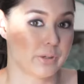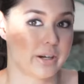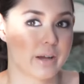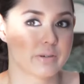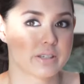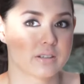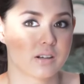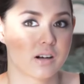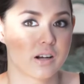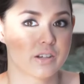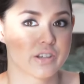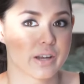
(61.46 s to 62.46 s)
when I was in
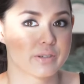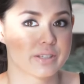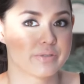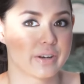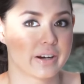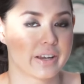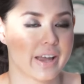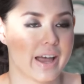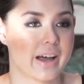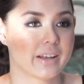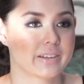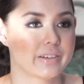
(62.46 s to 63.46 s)
college, I was very
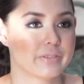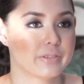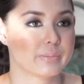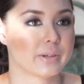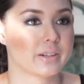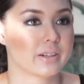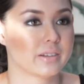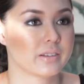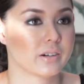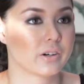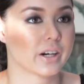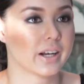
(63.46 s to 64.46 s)
active naman in
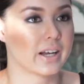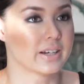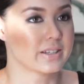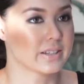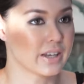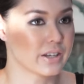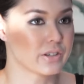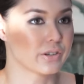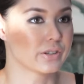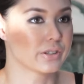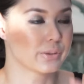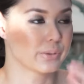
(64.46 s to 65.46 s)
the
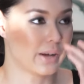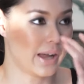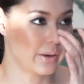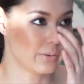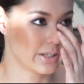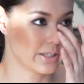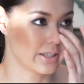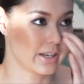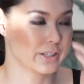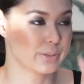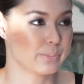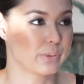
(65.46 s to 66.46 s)
organization. So I was
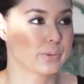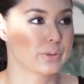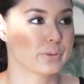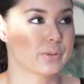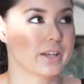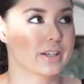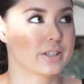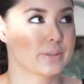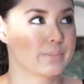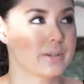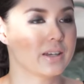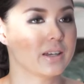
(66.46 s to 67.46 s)
exposed to like
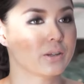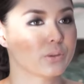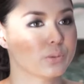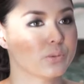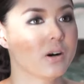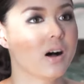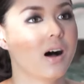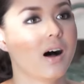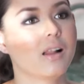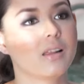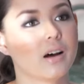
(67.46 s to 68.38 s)
speaking to a